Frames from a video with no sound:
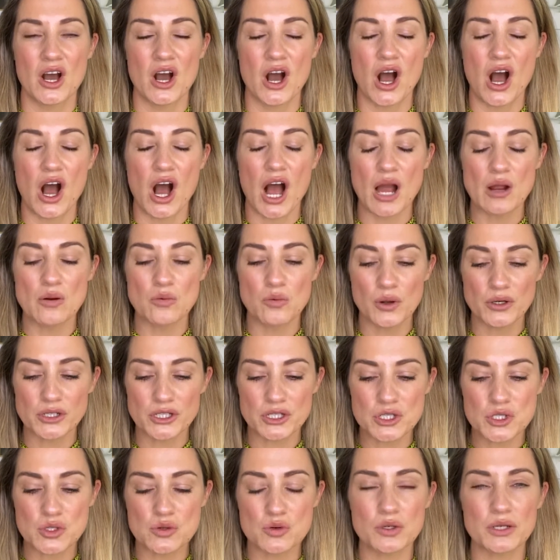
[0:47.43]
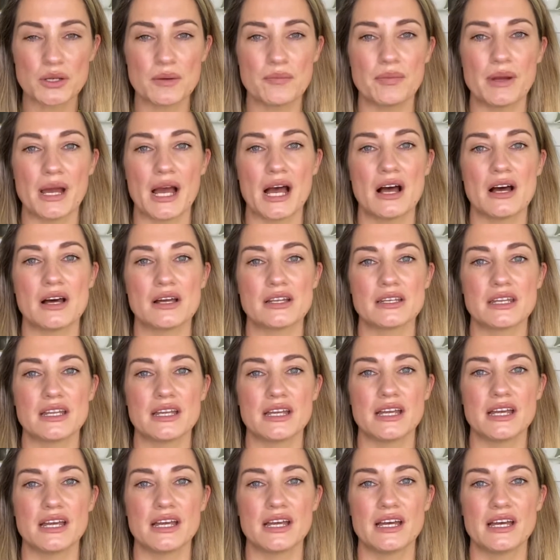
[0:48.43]
I want to talk about,
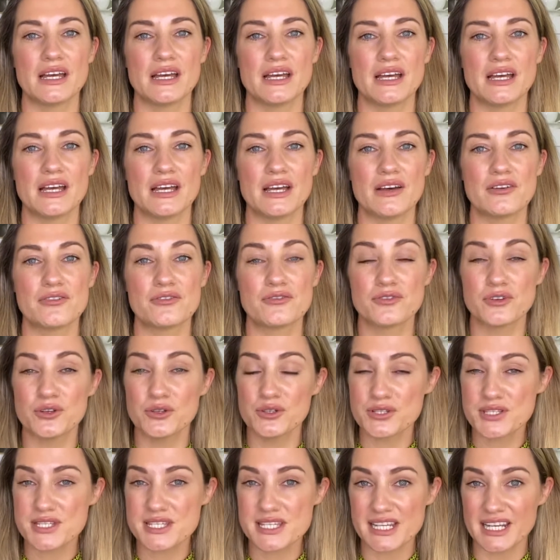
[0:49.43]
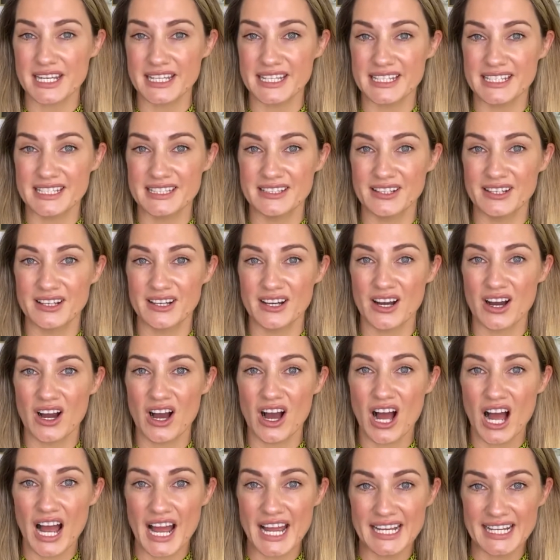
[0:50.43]
firstly,
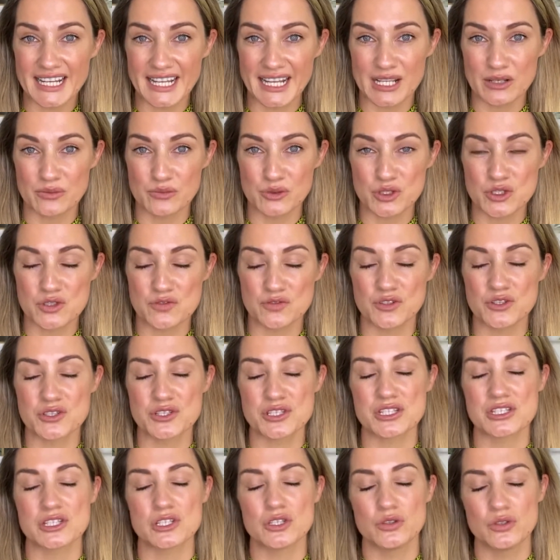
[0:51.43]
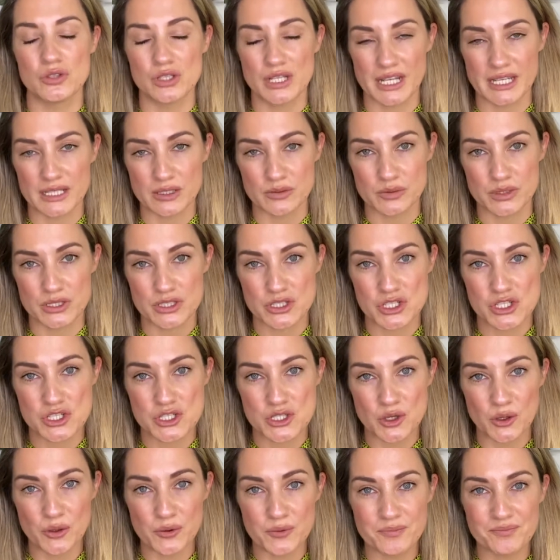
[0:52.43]
I language versus you language.
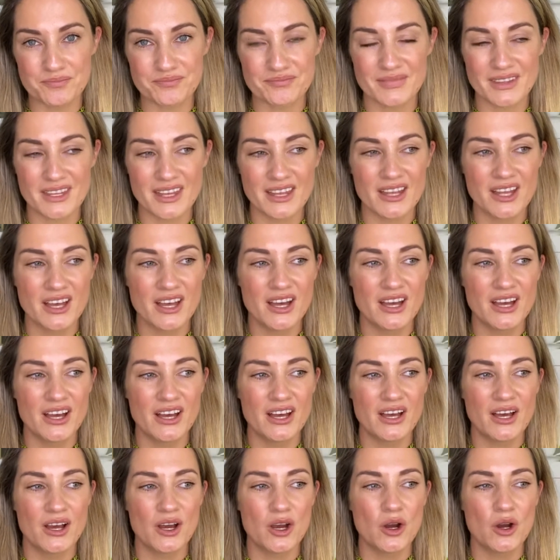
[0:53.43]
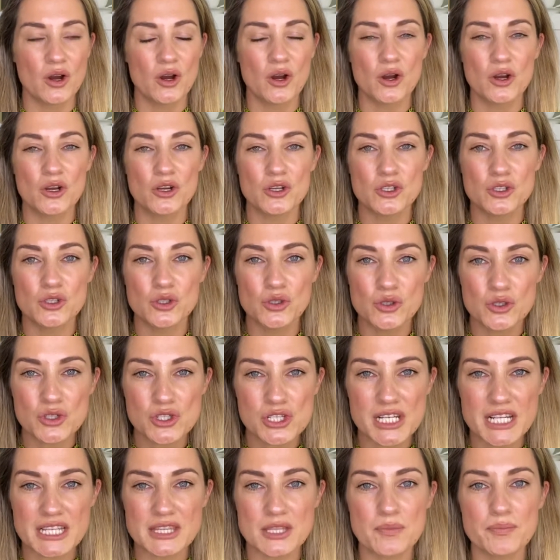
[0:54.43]
So
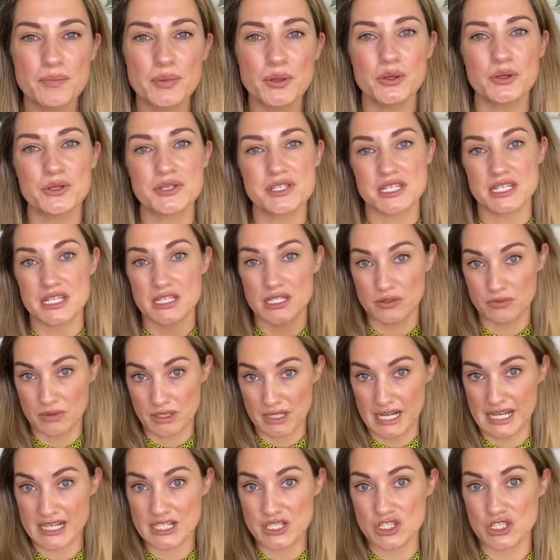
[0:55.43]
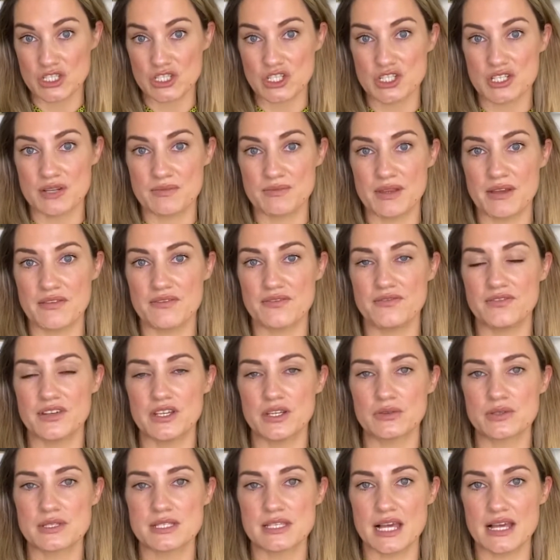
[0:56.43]
usually the person in the relationship that
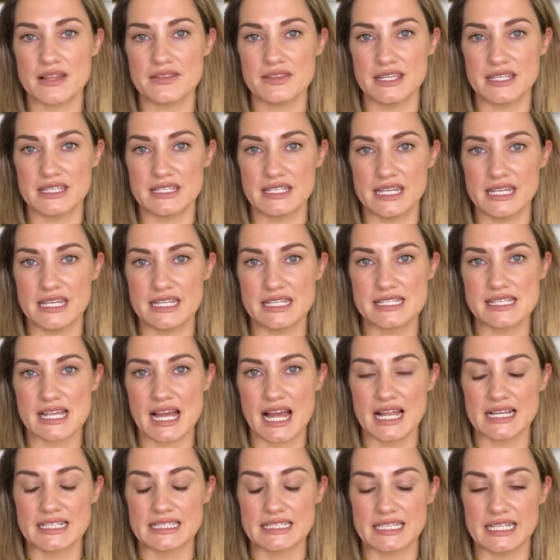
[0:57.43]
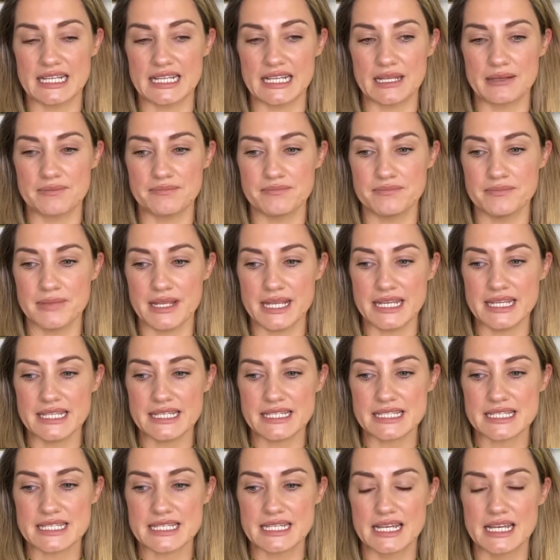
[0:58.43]
feels like their needs aren't getting
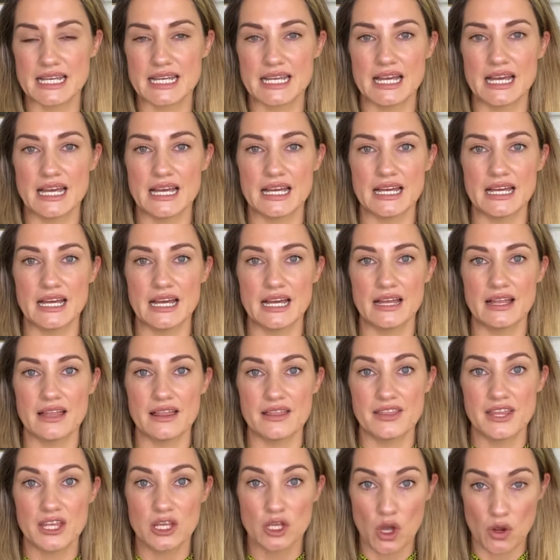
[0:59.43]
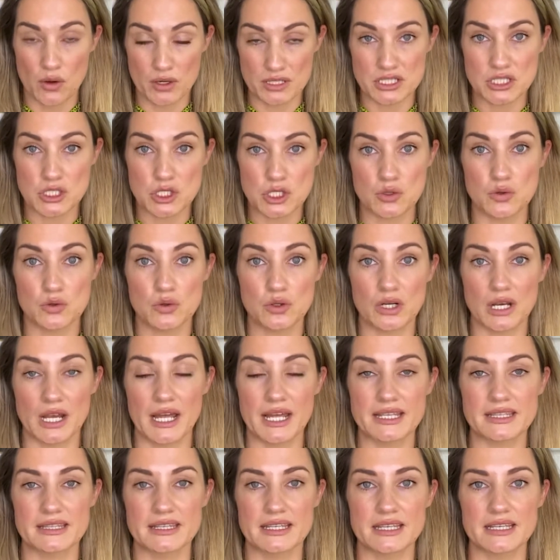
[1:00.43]
met, they're going to talk
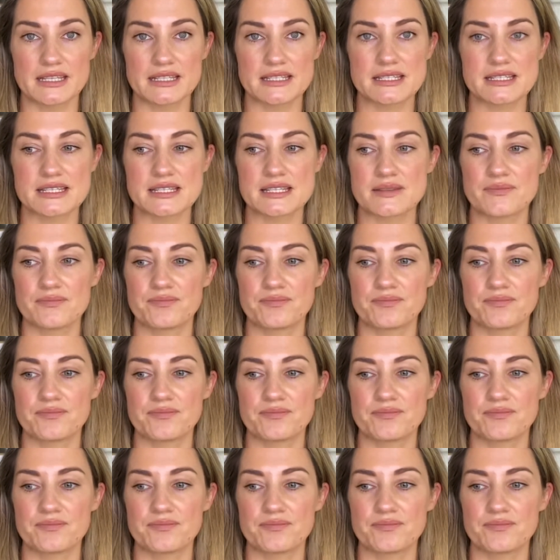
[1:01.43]
like this.